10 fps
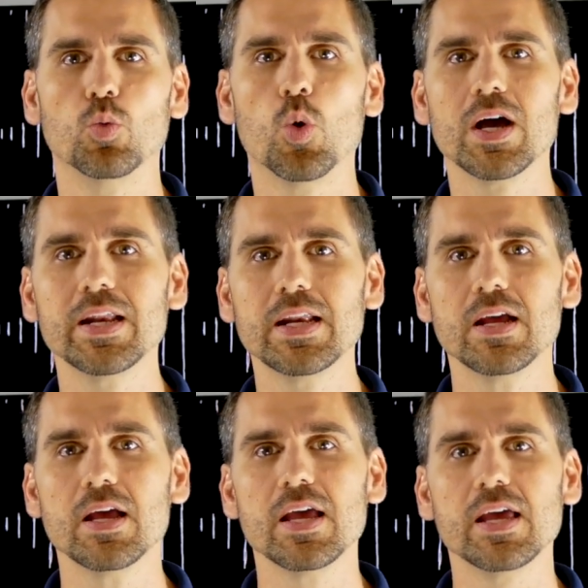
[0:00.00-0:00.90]
One
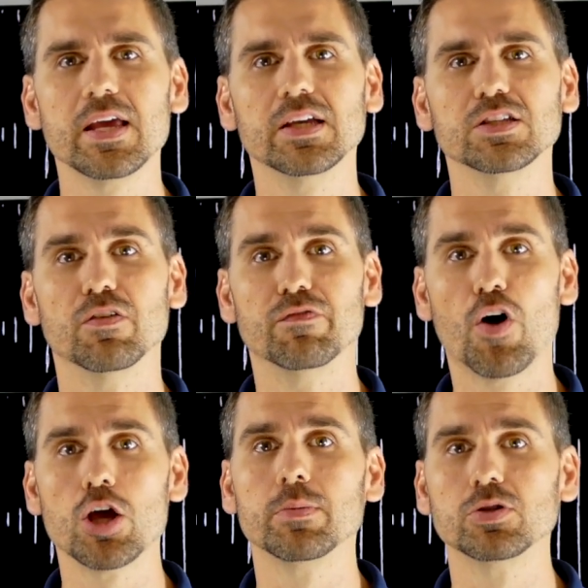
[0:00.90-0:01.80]
is
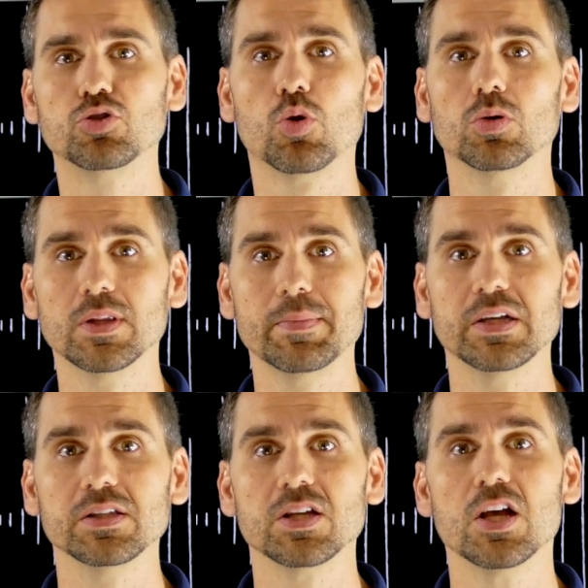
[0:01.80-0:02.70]
volume control
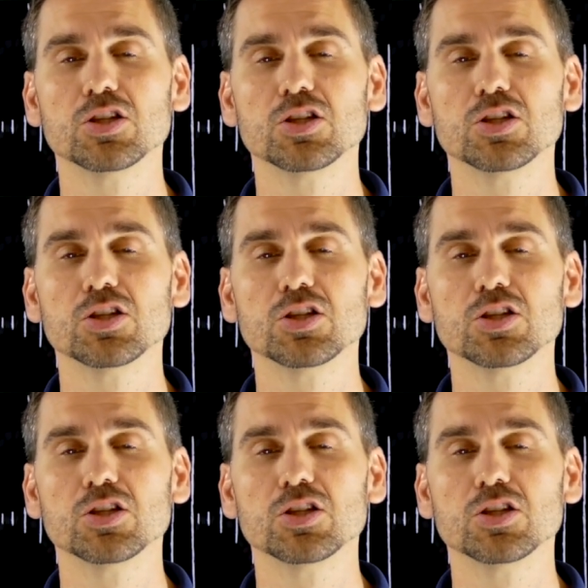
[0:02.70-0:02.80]
limits.